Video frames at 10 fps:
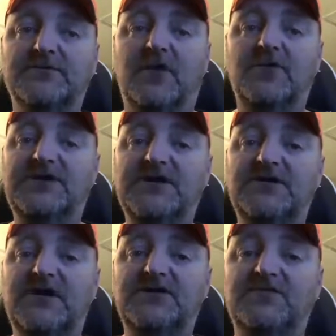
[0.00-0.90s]
Oh, they did.
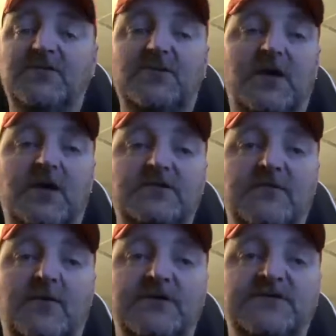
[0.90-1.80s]
Nice. You've
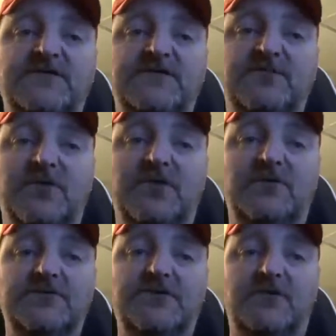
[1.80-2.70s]
been watching some really good
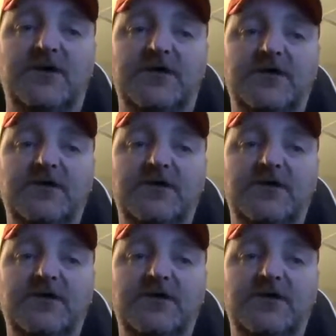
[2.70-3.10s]
ones there, Wakey?